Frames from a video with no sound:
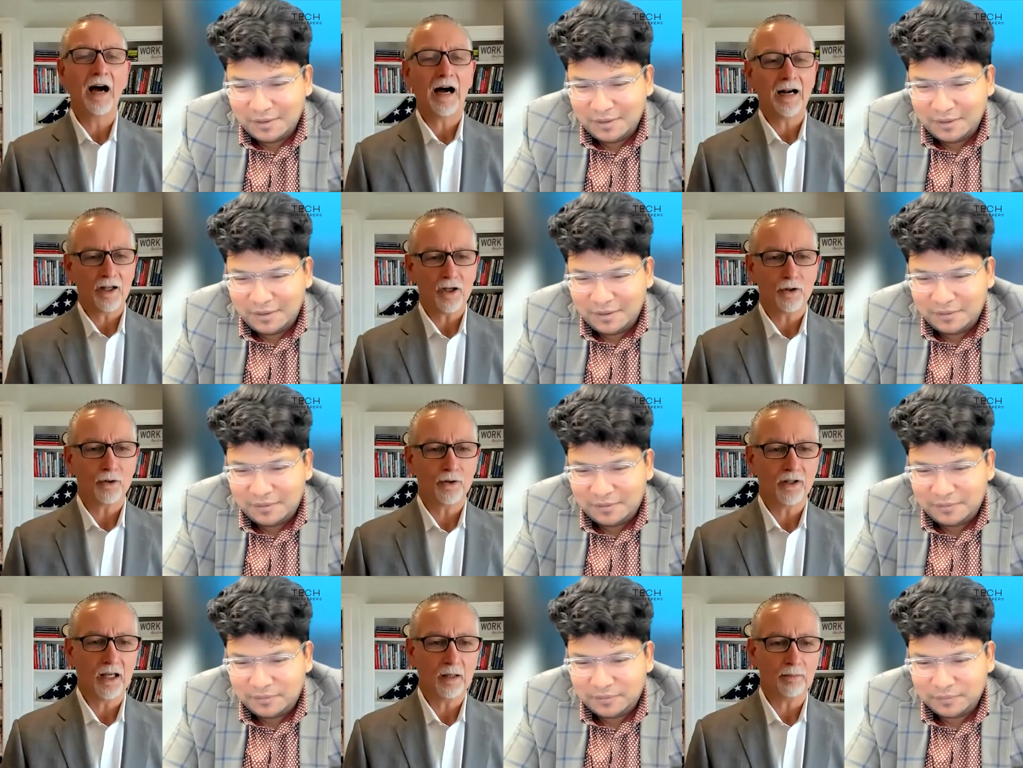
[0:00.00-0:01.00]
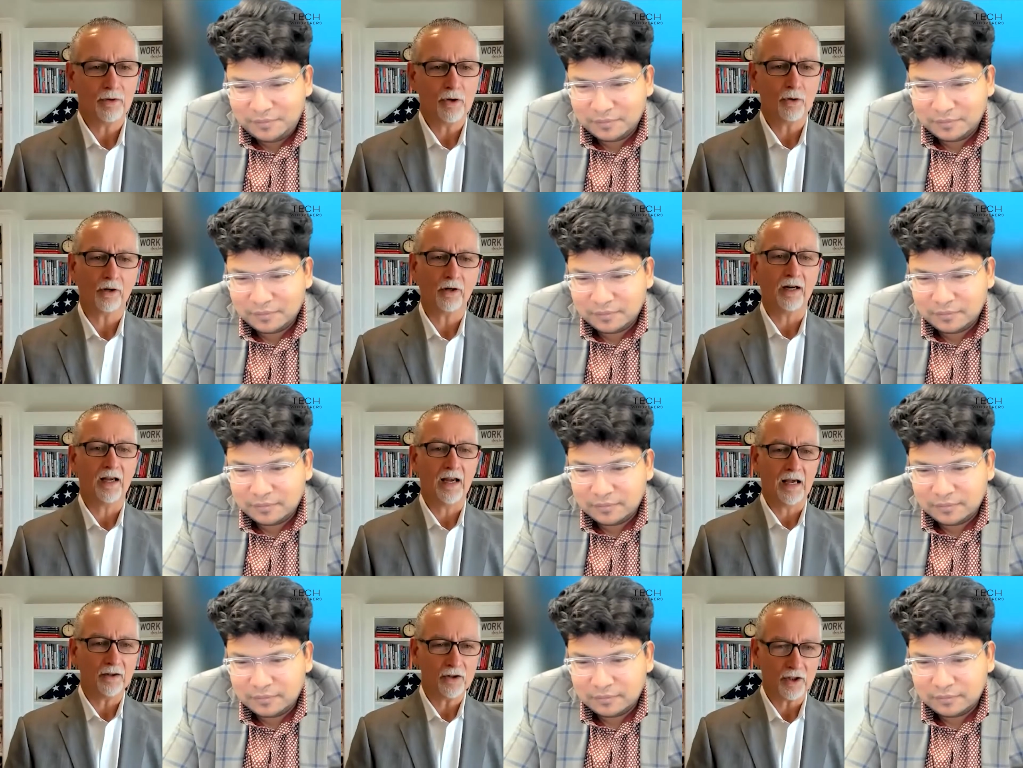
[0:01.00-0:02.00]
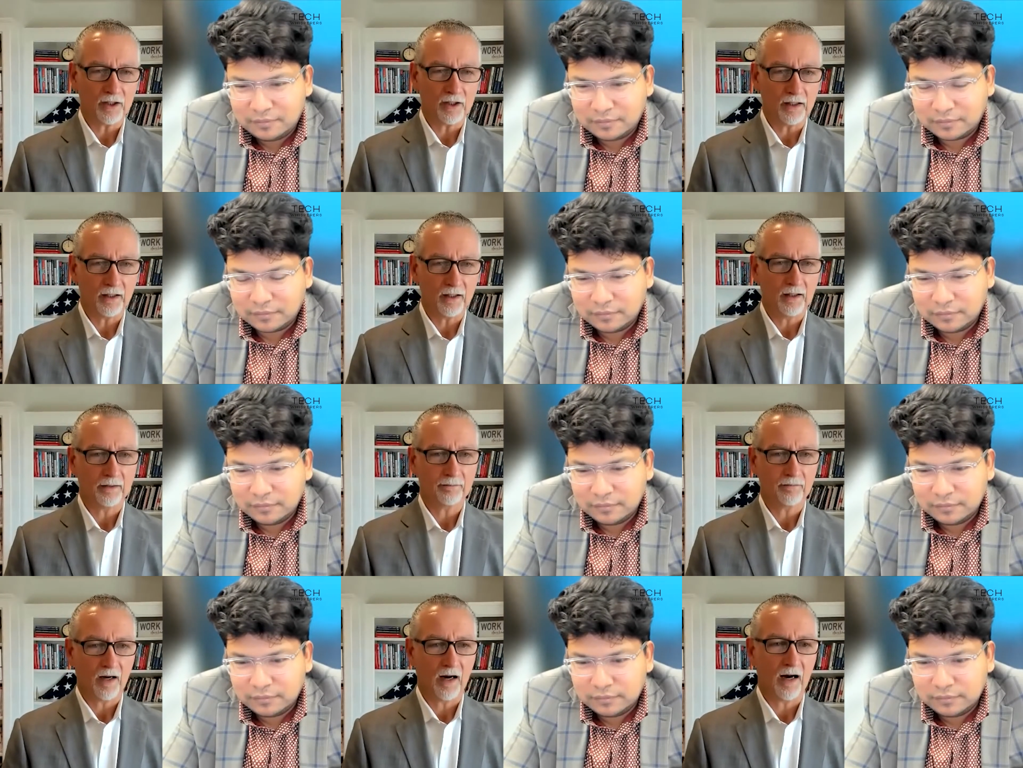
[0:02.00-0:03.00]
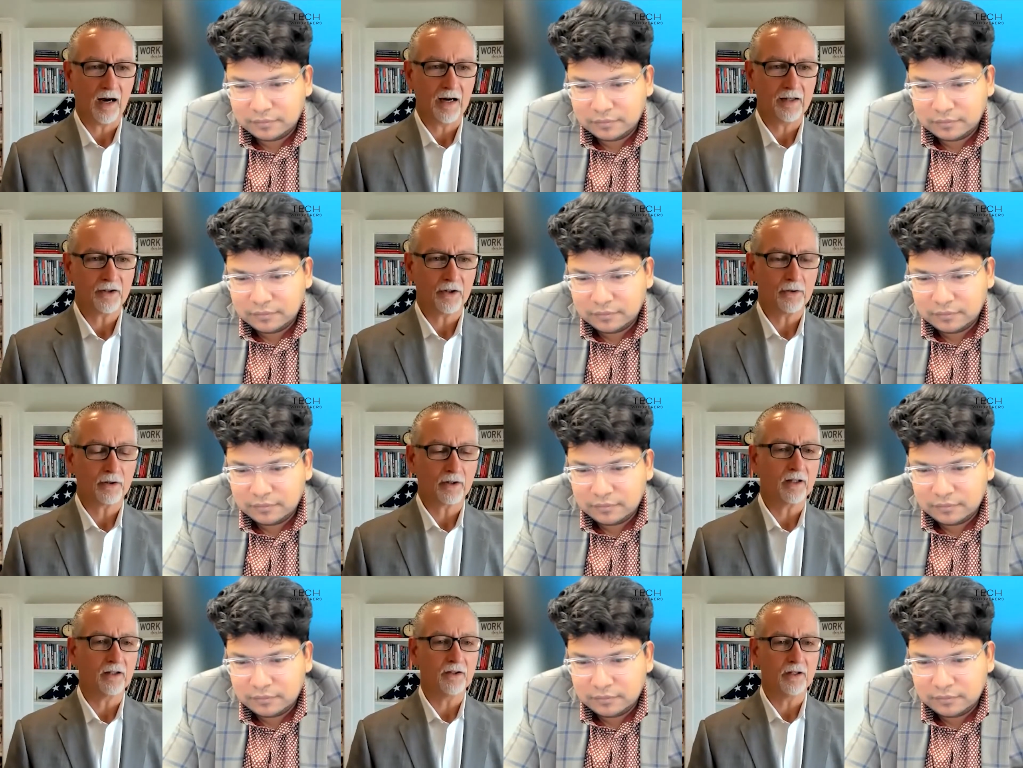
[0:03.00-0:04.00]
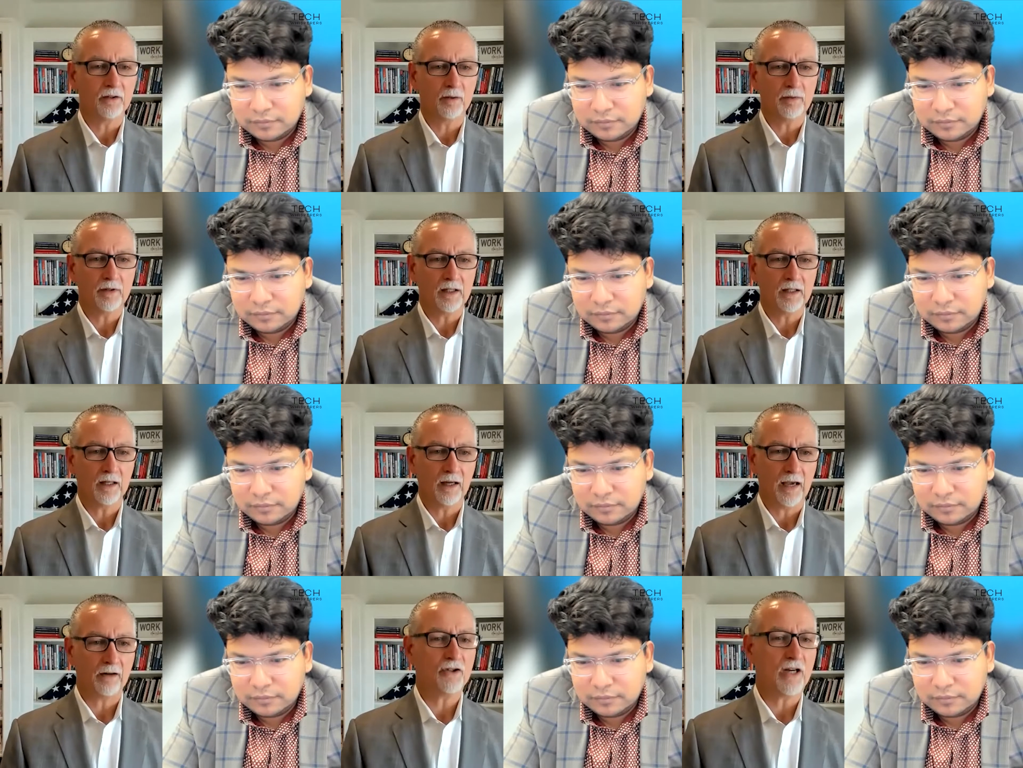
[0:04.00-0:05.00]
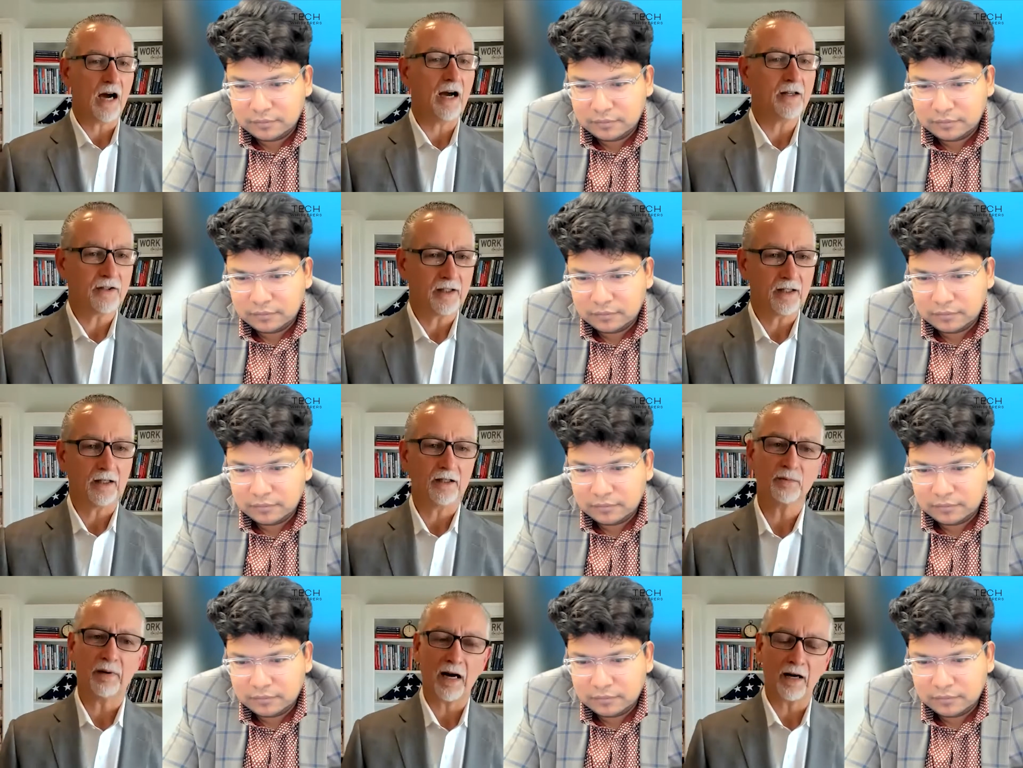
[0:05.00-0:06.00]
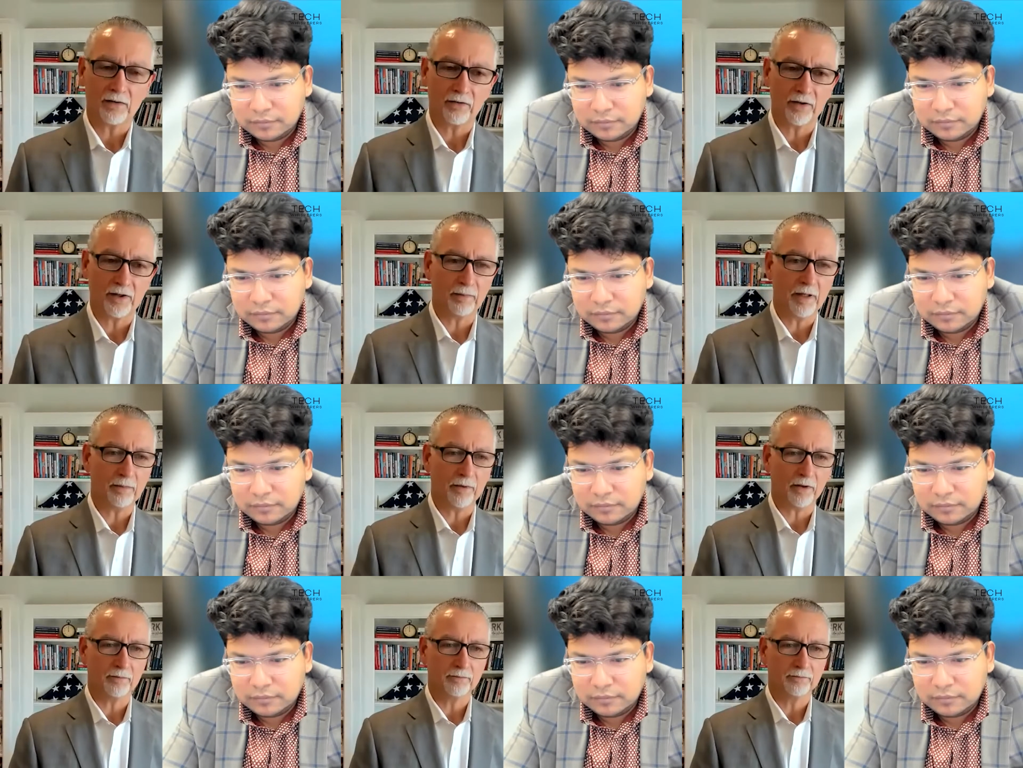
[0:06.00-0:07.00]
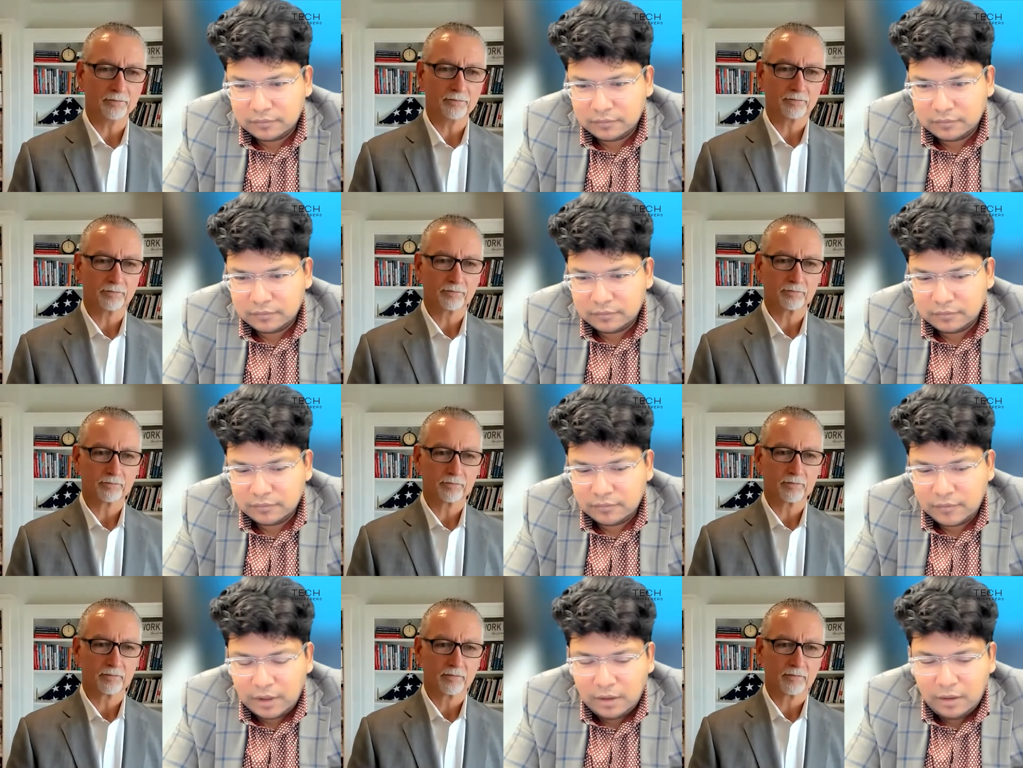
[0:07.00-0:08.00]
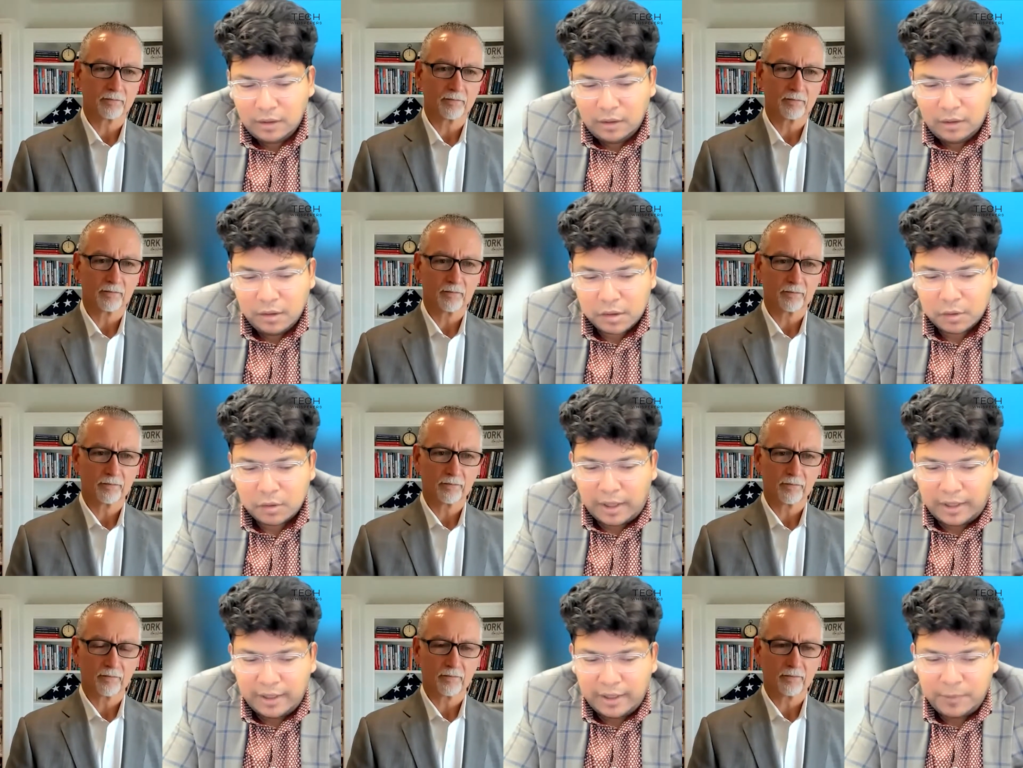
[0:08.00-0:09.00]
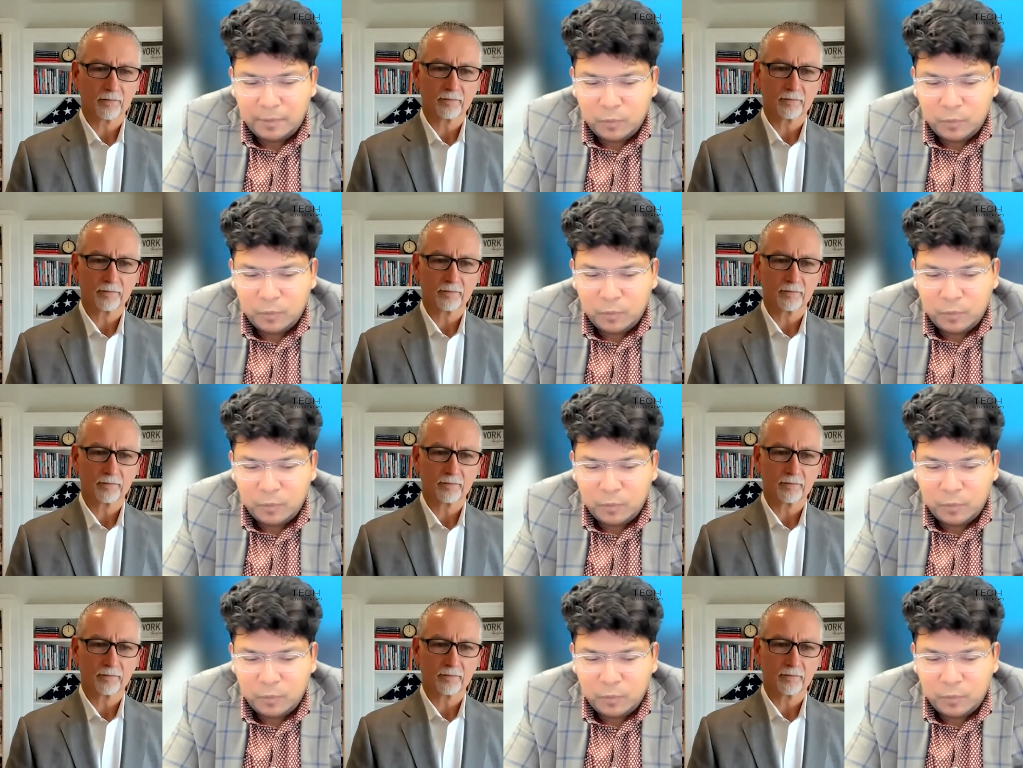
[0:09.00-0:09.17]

Speaker 1: how do you keep your energy high so you can continue to be energizing and inspiring for your people?
Speaker 2: So I have been